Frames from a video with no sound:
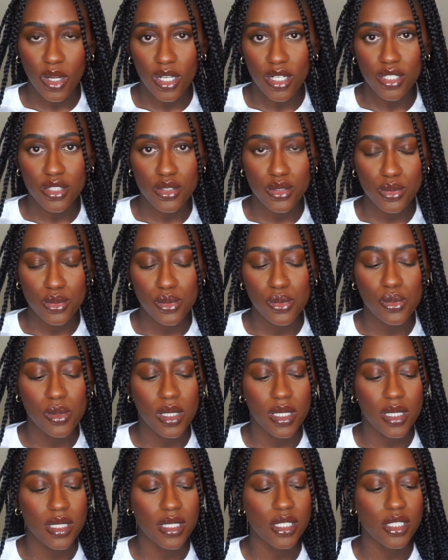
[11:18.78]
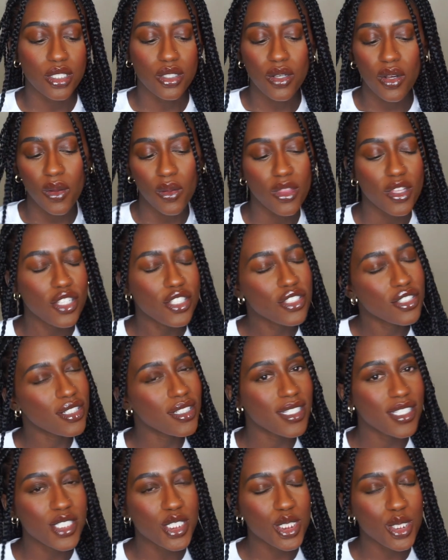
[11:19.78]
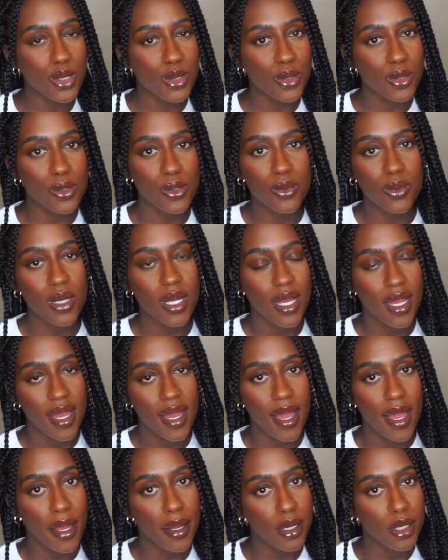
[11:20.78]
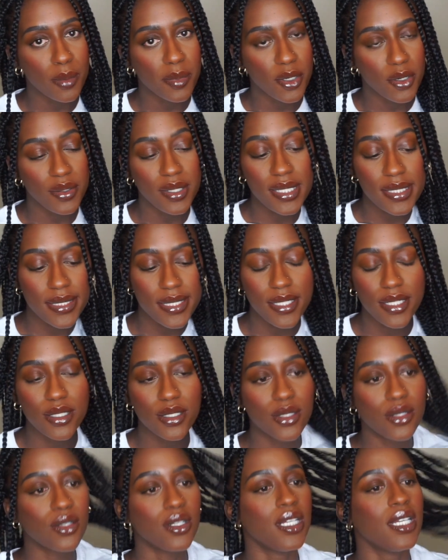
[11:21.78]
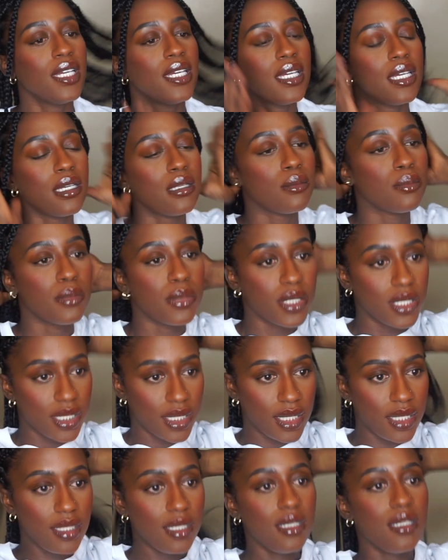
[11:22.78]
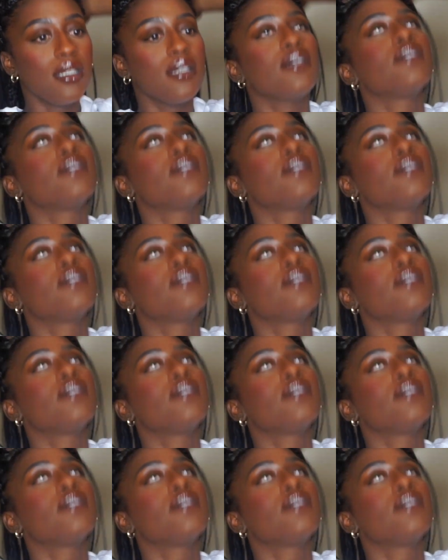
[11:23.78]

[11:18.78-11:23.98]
gonna do, you know, the traditional high up ponytail and bun.